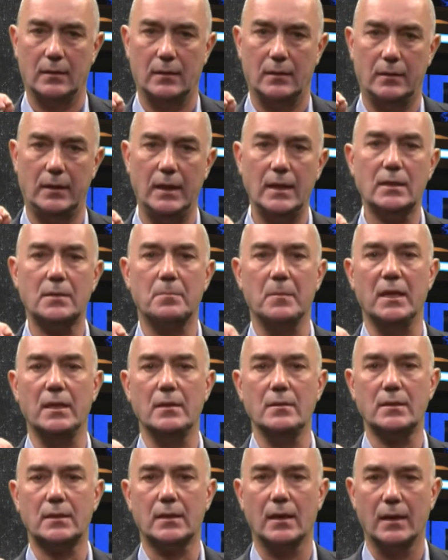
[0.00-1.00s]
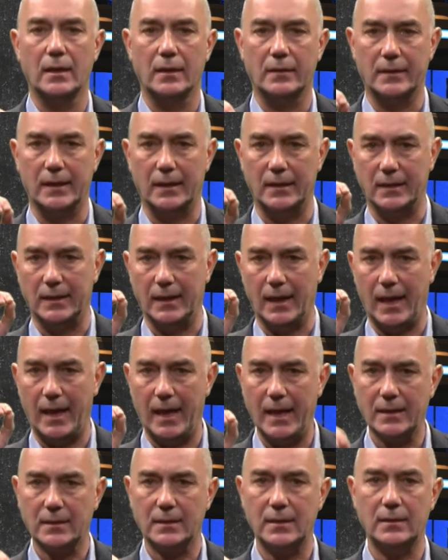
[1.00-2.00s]
This means that the
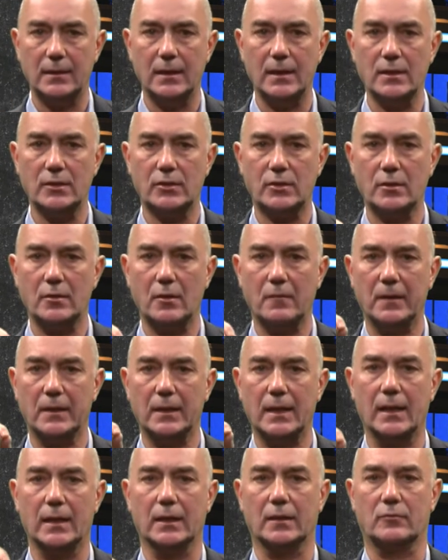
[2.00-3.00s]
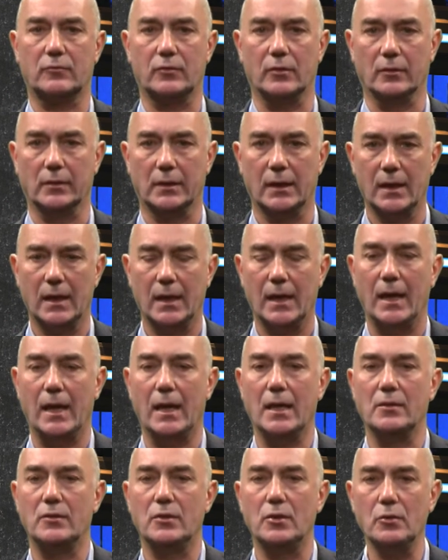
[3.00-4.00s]
excitation of an electron
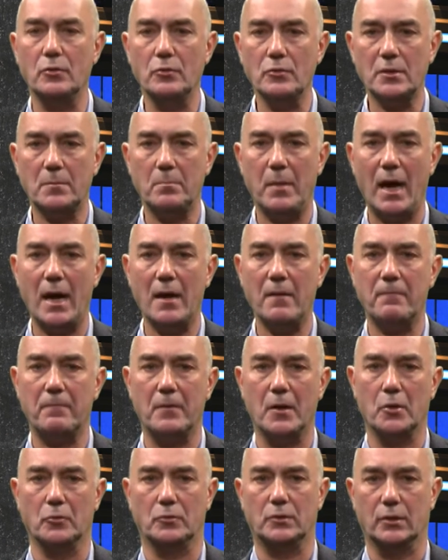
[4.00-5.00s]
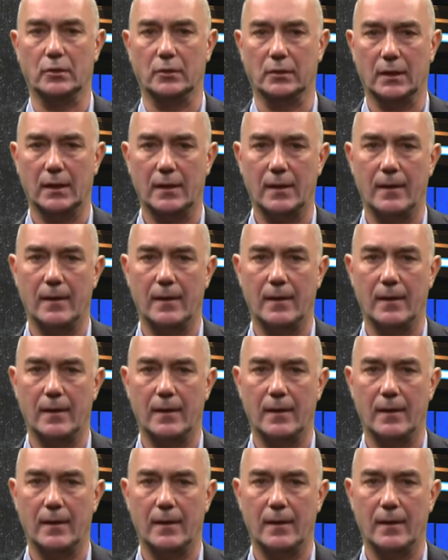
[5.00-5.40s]
induced by photon